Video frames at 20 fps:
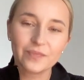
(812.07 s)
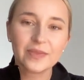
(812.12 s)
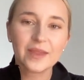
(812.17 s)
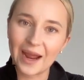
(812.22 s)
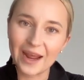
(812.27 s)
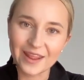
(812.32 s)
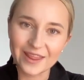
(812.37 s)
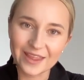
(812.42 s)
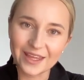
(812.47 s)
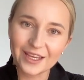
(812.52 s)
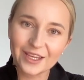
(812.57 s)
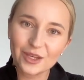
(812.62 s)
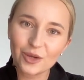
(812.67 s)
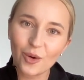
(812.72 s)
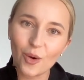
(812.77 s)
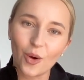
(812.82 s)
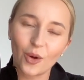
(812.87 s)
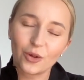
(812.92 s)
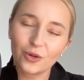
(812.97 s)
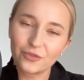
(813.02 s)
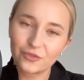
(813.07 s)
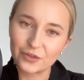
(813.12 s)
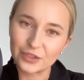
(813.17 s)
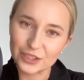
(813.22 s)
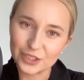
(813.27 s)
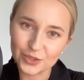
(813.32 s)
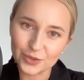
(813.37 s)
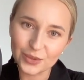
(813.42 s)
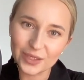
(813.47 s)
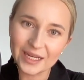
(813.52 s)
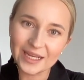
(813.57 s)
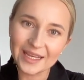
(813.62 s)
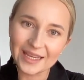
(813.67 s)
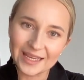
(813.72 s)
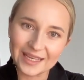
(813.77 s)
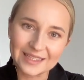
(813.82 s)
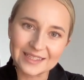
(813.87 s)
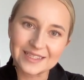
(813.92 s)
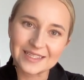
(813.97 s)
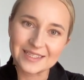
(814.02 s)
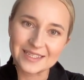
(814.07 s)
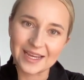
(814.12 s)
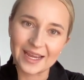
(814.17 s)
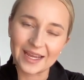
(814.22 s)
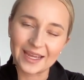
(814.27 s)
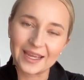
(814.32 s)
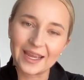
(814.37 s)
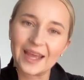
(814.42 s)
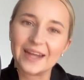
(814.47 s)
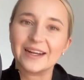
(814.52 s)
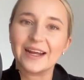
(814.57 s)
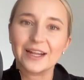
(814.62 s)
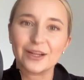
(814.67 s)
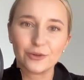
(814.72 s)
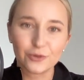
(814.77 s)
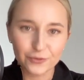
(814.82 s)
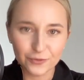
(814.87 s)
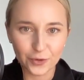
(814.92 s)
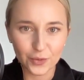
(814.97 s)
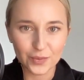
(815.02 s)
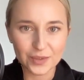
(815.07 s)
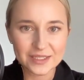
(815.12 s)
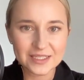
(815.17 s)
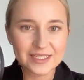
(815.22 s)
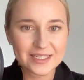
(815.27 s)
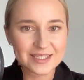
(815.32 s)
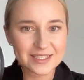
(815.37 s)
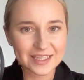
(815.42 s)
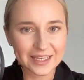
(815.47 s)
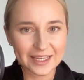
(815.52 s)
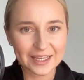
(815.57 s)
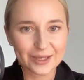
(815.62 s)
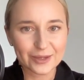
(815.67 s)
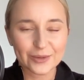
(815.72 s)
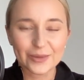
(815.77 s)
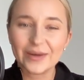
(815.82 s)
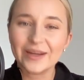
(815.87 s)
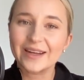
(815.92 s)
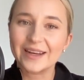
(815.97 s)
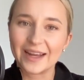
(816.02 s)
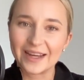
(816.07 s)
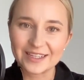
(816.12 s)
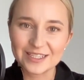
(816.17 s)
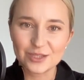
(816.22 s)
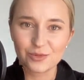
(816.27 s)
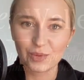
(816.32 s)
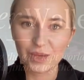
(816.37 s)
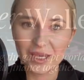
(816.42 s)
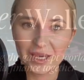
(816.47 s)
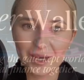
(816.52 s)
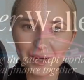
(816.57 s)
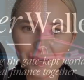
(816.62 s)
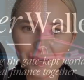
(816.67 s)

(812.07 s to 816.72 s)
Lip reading: I thank you all for tuning in today, and I look forward to seeing you next week.